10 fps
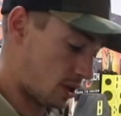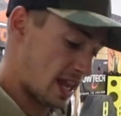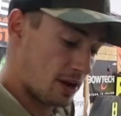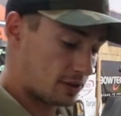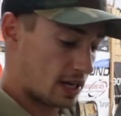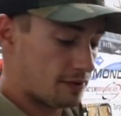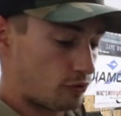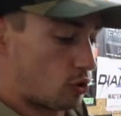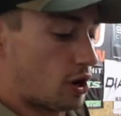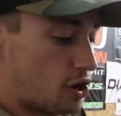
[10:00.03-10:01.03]
Now time
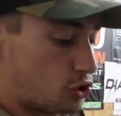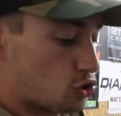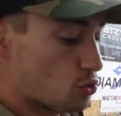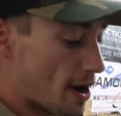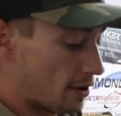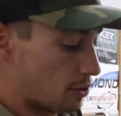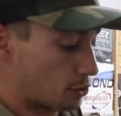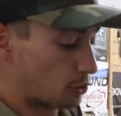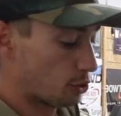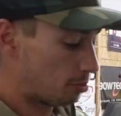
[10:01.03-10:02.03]
for our two arrow
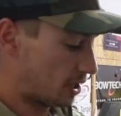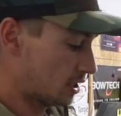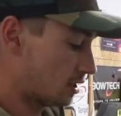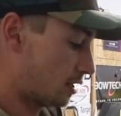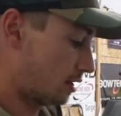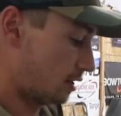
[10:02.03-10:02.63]
grouping.